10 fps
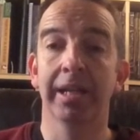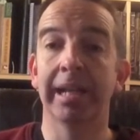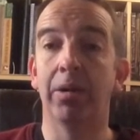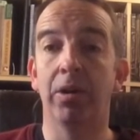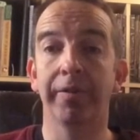
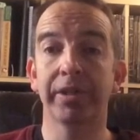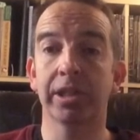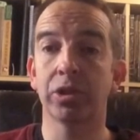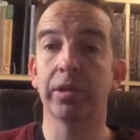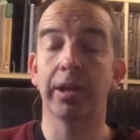Now,
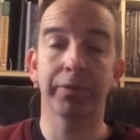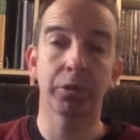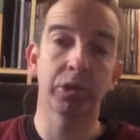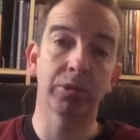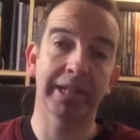obviously, as you know, if
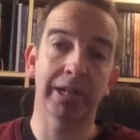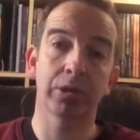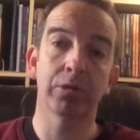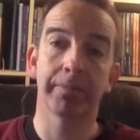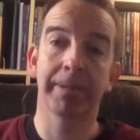you're UK or
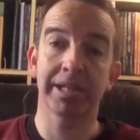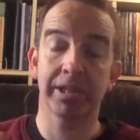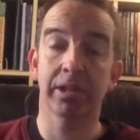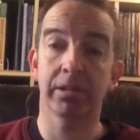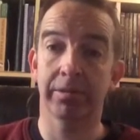Europe
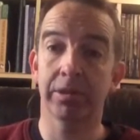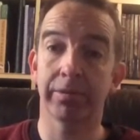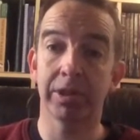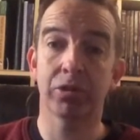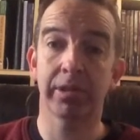based and
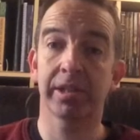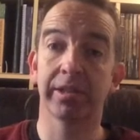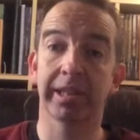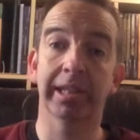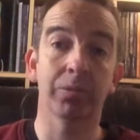you're interested
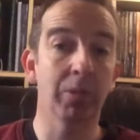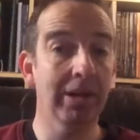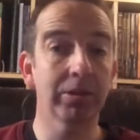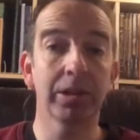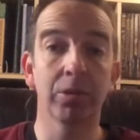in thinking,
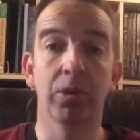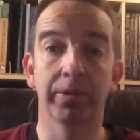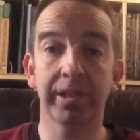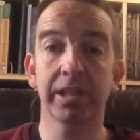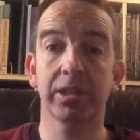wow, you know
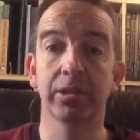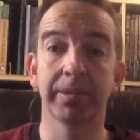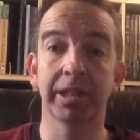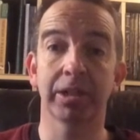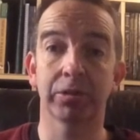what, this could
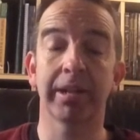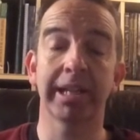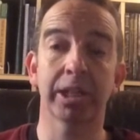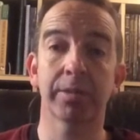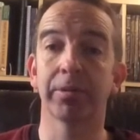be a
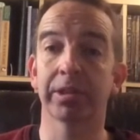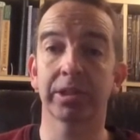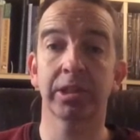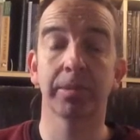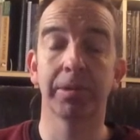great
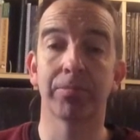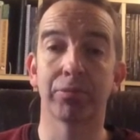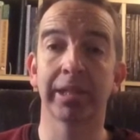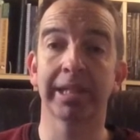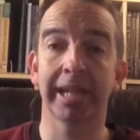experience, this could be a
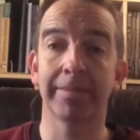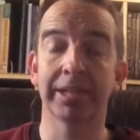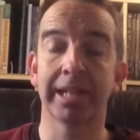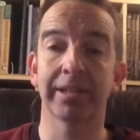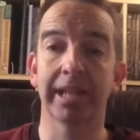brilliant game
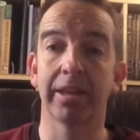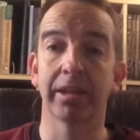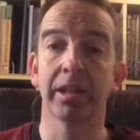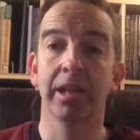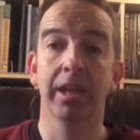to get
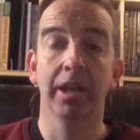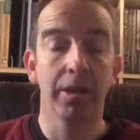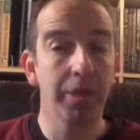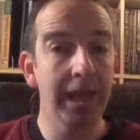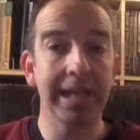together,
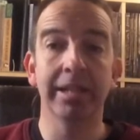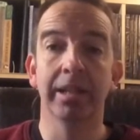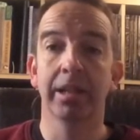then